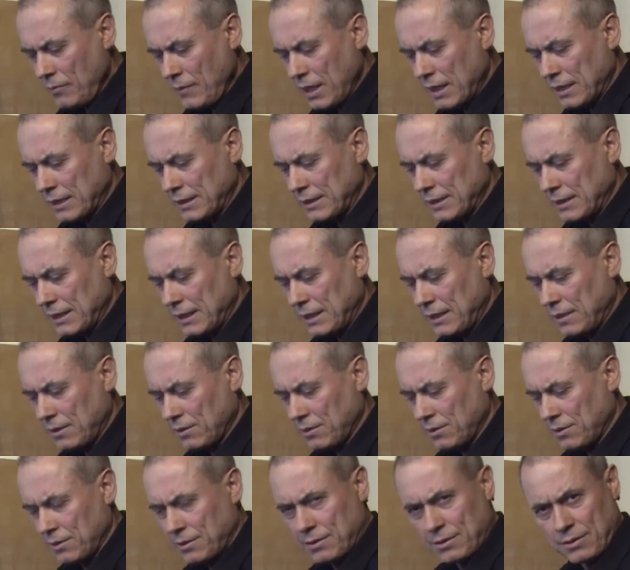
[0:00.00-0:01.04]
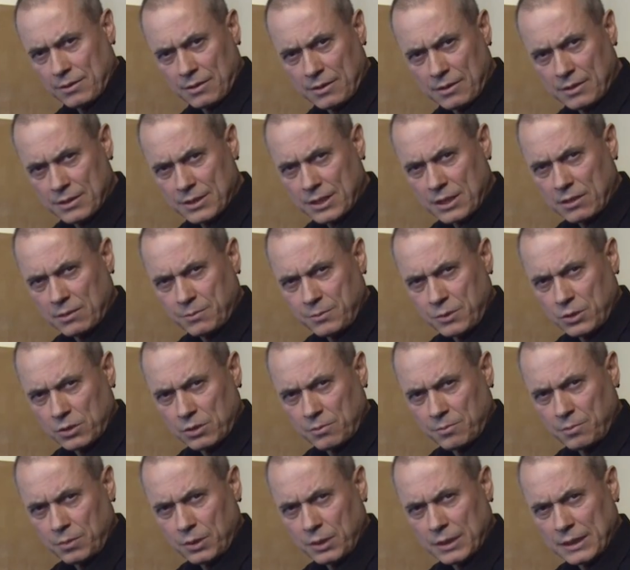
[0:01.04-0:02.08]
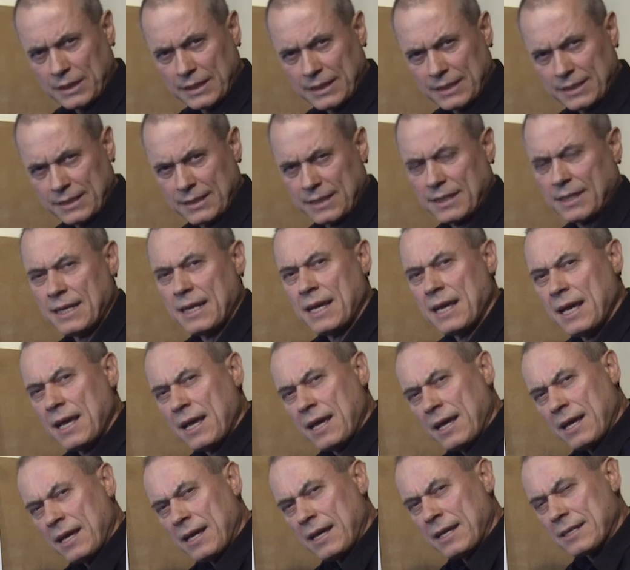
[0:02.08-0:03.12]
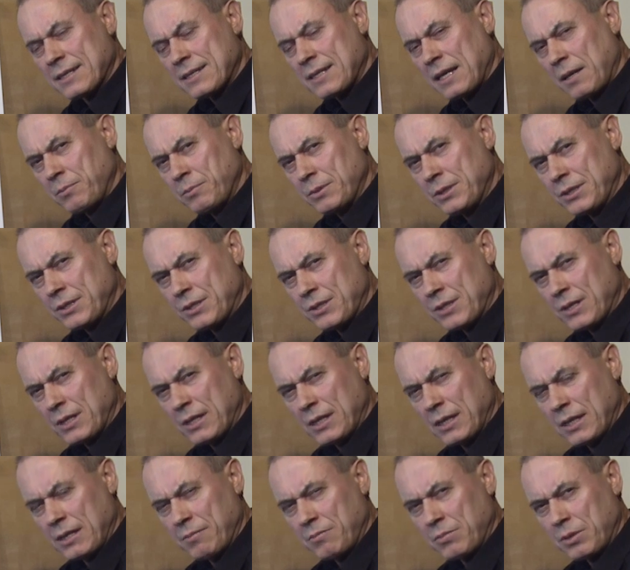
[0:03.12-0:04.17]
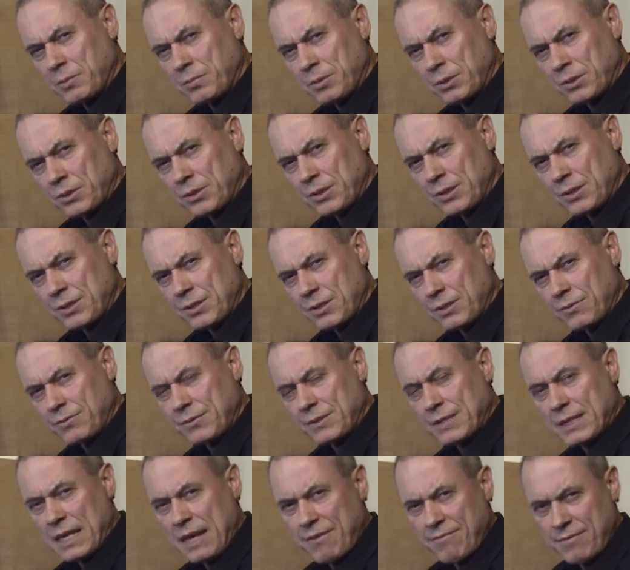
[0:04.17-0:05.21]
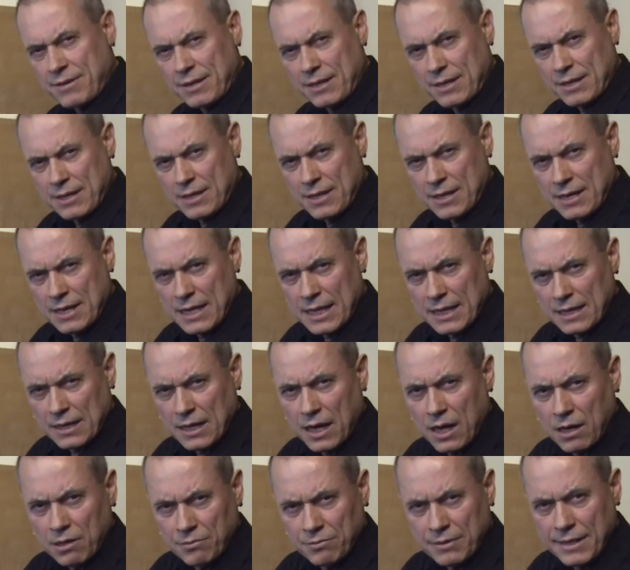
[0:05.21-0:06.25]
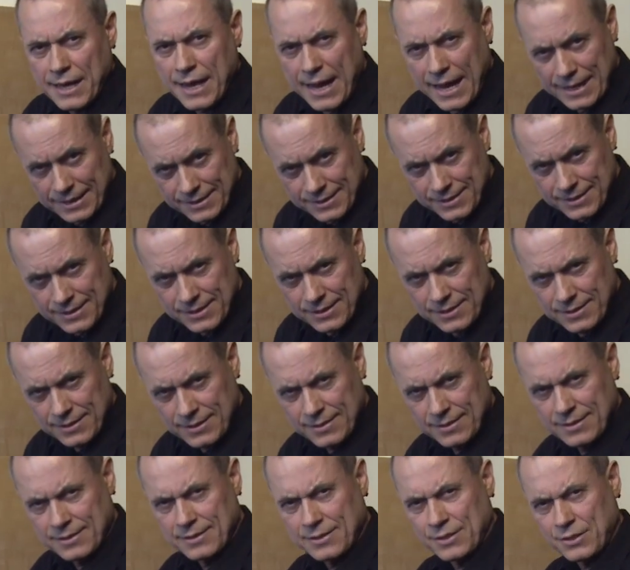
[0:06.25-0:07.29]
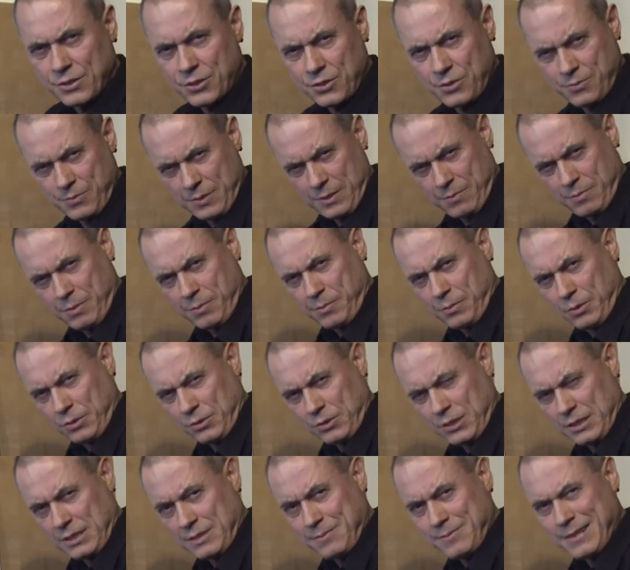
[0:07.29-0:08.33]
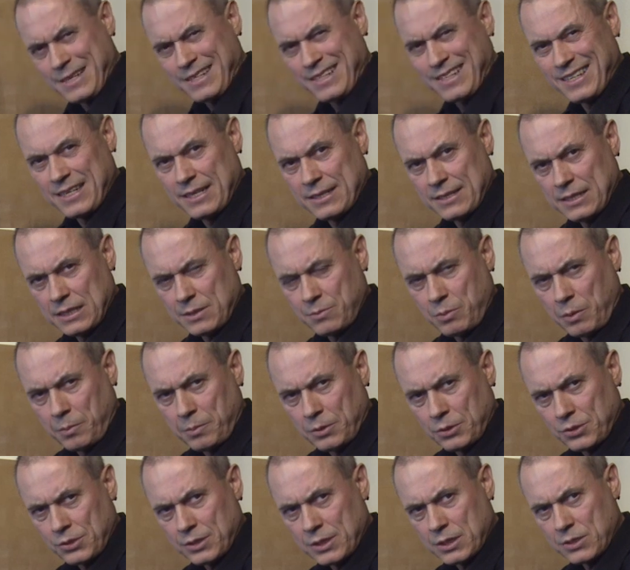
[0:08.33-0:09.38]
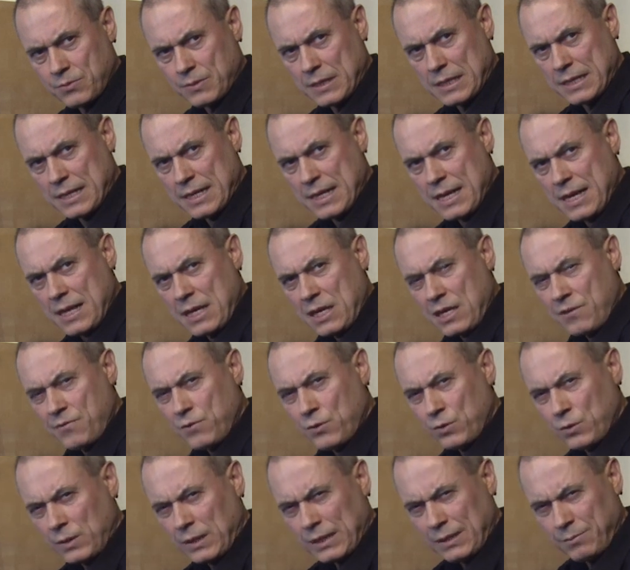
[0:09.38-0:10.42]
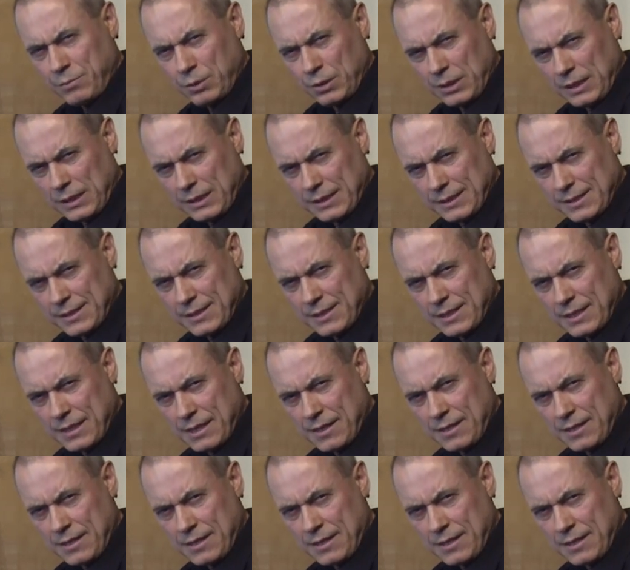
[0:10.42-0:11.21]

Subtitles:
Greek sculptor Polykrit established proportions of 7.5 heads, the human proportions. But these proportions were, if you look at Polykrit's